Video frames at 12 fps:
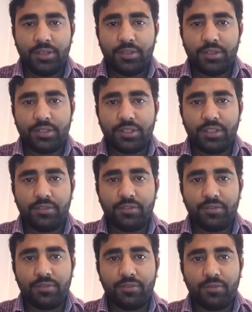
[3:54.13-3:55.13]
uh,
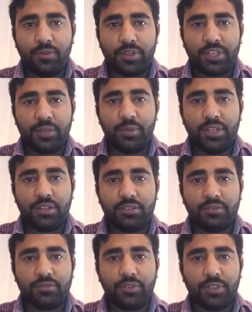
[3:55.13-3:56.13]
give what can be
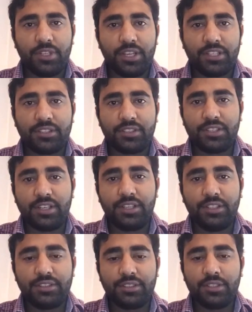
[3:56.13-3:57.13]
done for the next
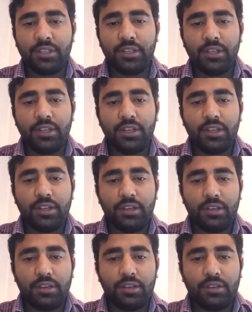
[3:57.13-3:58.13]
race.
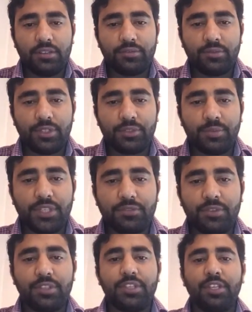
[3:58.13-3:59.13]
Uh, what is best
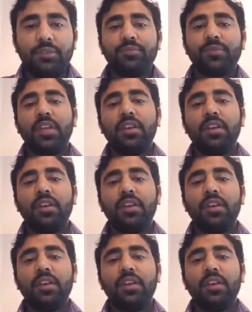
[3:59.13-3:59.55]
for the team.